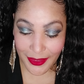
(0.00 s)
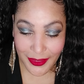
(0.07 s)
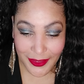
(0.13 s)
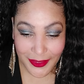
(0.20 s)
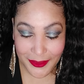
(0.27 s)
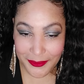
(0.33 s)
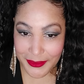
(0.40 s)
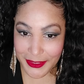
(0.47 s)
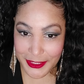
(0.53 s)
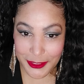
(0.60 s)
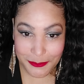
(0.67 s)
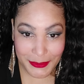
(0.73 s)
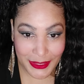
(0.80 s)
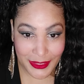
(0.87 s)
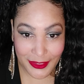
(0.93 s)
Uh,
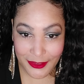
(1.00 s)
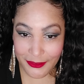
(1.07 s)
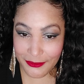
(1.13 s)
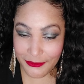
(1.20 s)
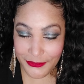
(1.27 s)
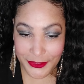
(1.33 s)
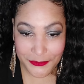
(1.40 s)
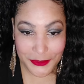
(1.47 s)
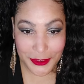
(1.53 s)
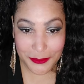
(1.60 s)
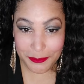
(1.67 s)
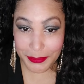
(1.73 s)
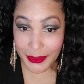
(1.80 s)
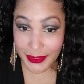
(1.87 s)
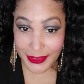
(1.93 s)
it's been a
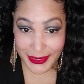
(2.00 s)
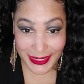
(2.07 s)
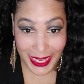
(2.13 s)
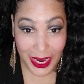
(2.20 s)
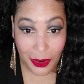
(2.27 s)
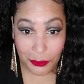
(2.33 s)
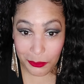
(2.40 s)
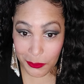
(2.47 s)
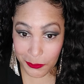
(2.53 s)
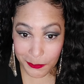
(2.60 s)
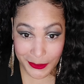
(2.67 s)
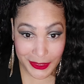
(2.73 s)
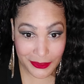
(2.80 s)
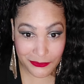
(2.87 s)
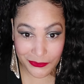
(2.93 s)
50 plus hour
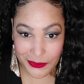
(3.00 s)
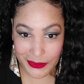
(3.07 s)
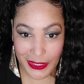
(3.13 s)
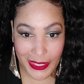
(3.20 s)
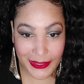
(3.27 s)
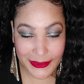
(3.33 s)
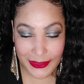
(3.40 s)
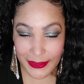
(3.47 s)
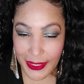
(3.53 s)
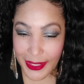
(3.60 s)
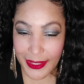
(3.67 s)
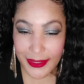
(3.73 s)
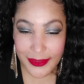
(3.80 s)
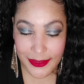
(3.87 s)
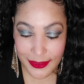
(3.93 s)
week for like the
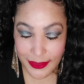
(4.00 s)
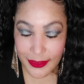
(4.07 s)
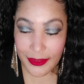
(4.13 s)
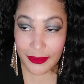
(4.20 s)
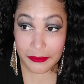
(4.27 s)
last